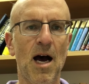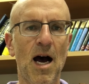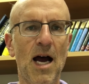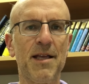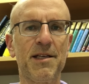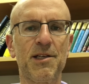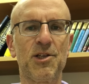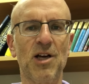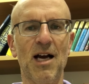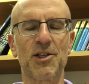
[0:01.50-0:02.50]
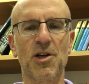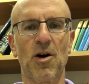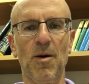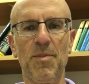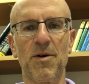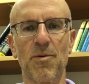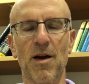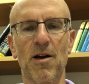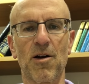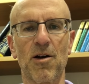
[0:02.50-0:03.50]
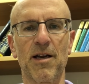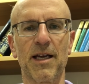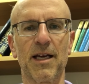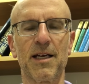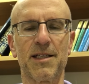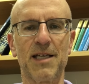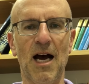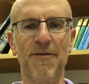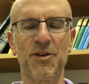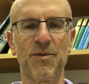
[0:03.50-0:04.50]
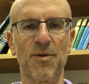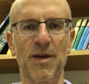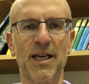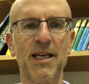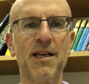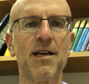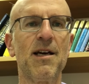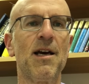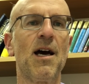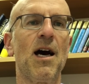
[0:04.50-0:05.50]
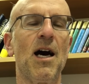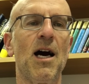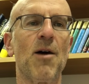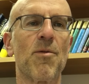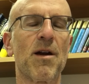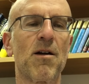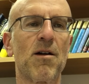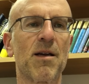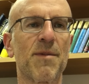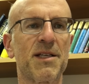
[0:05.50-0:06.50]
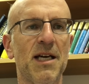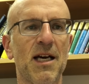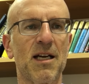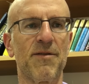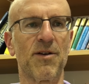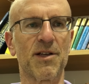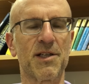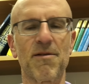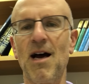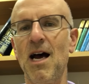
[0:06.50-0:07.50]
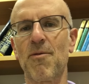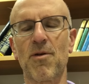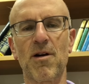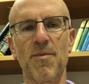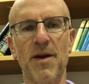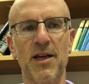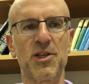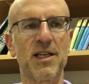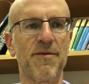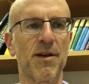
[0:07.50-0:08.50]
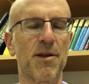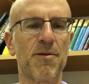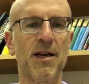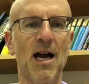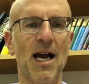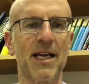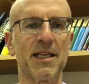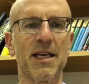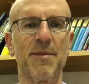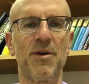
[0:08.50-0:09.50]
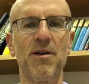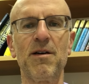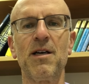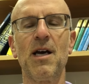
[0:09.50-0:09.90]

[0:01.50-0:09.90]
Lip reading: Hi, this is Josh Culp. We are learning Daf Shvui. We are learning Masechet Avodah Zarah. We're on page 73, Ayin Gimmel.